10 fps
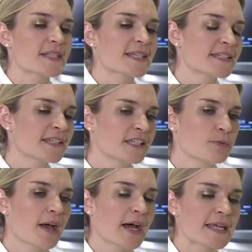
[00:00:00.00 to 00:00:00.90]
always
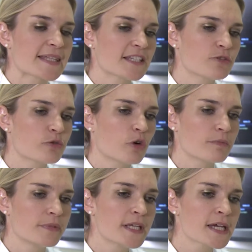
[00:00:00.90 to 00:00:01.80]
appreciate patients who
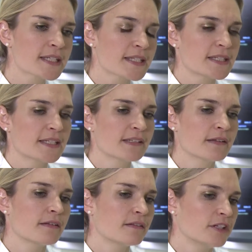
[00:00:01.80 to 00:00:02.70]
come well informed
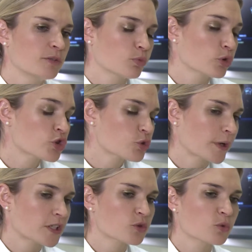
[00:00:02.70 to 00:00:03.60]
to the consultation,